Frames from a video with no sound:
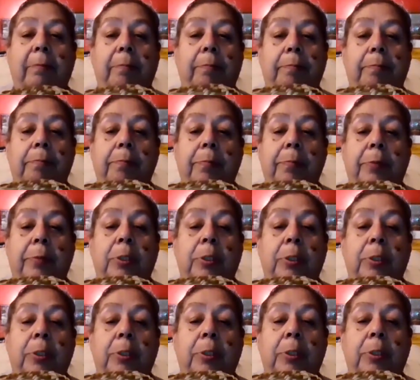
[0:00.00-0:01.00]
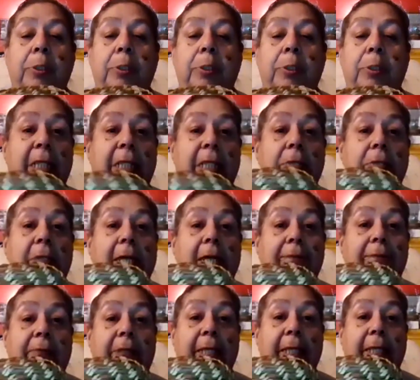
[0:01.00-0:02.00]
tule reed to cover
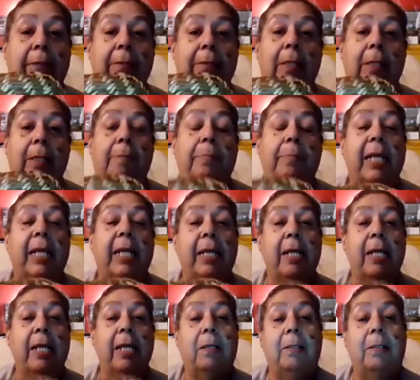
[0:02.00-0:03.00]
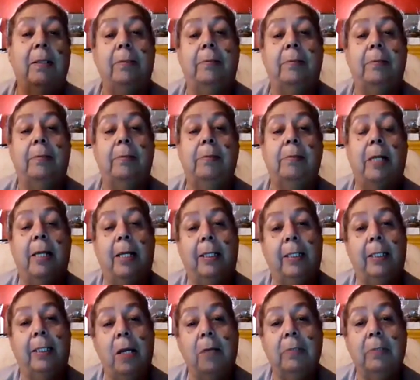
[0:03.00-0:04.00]
it. But along
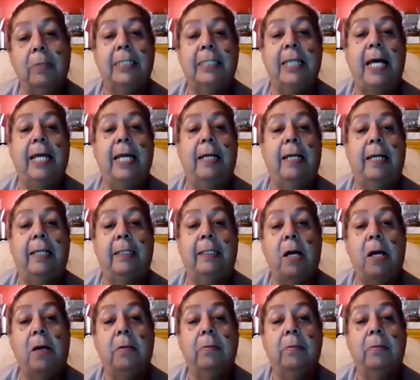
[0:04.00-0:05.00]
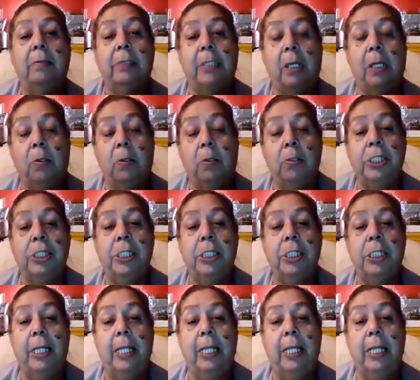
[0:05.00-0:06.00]
the
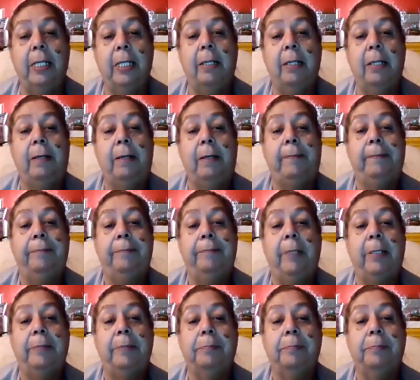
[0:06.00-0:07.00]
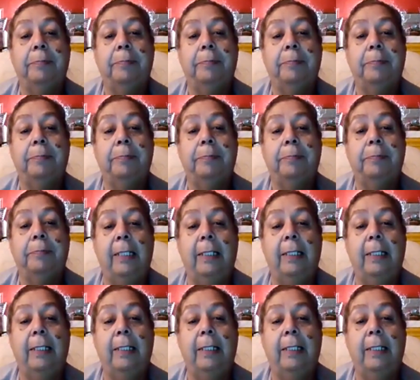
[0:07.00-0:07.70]
ocean, right,